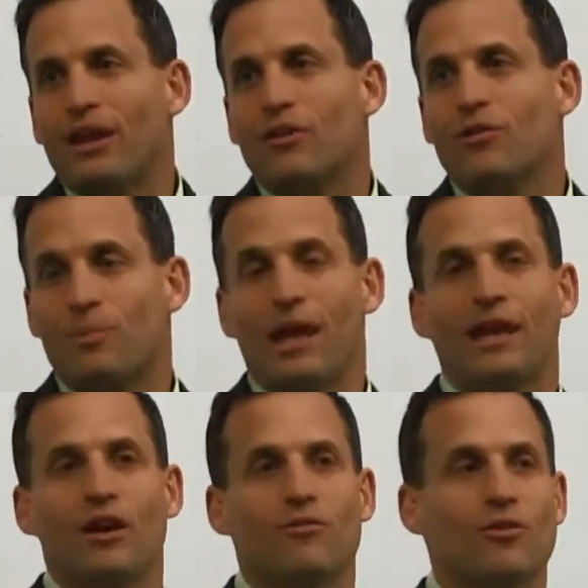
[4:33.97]
thank you for
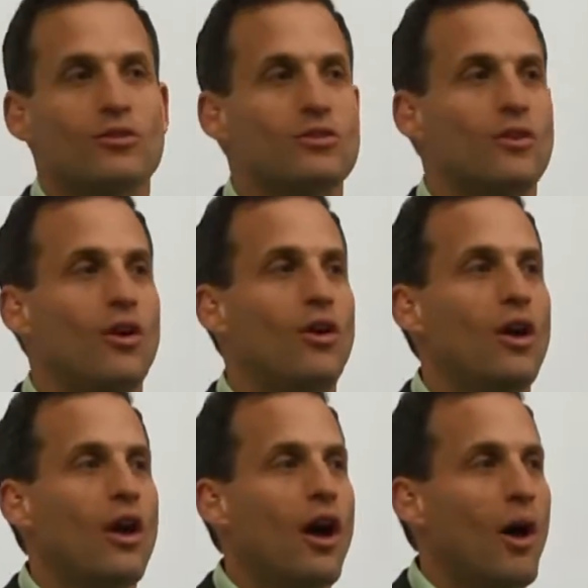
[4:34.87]
being here, first of
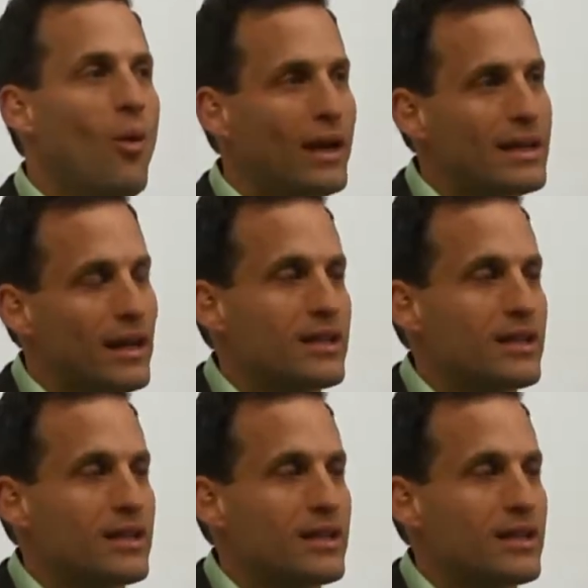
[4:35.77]
all. I want